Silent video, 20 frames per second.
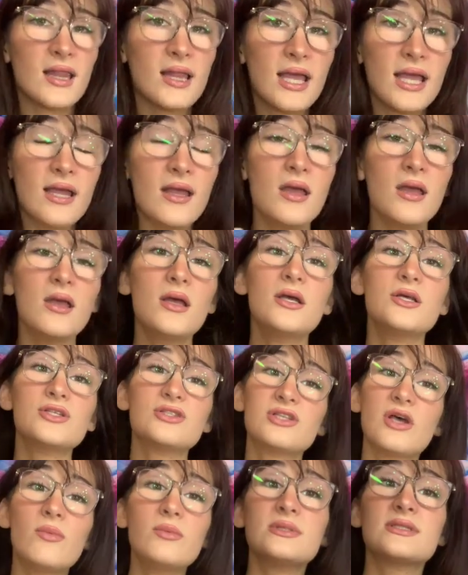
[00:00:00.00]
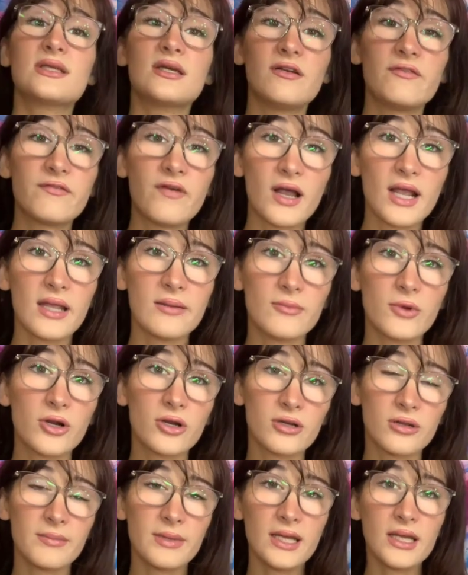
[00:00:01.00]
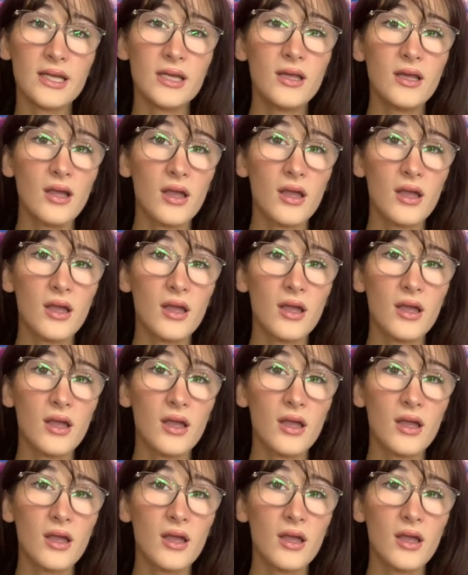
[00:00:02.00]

Like, someone's gonna murder me.